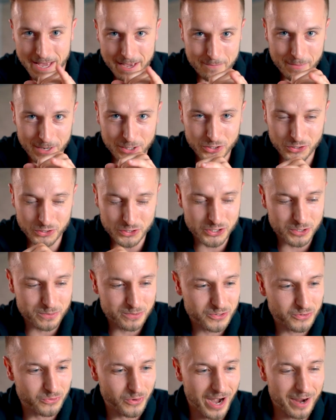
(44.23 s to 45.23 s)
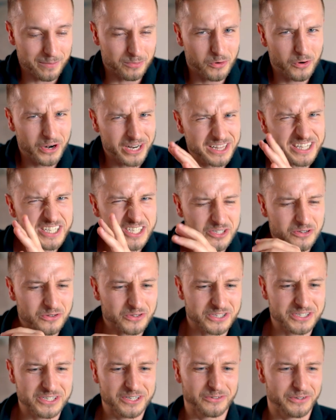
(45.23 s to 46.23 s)
make sure you subscribe or at least
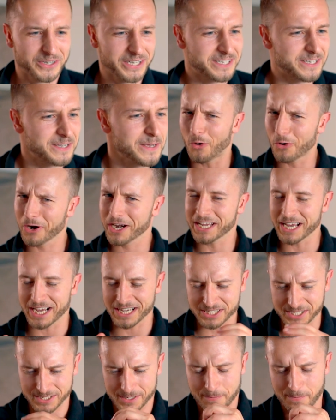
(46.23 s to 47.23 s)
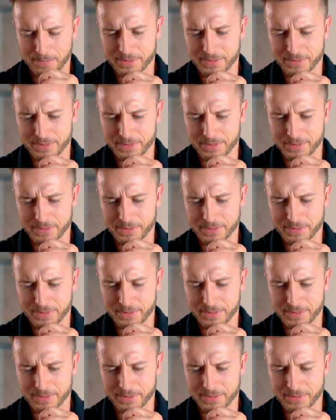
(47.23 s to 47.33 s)
consider it. All right, guys.